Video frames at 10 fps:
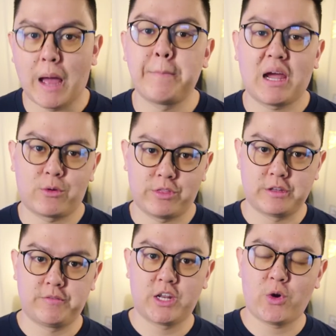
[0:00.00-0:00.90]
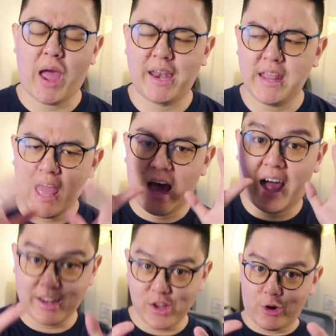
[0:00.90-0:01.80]
I'm back with another video, and
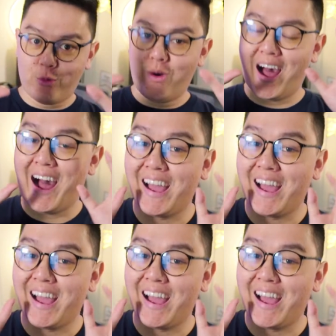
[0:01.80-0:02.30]
I know,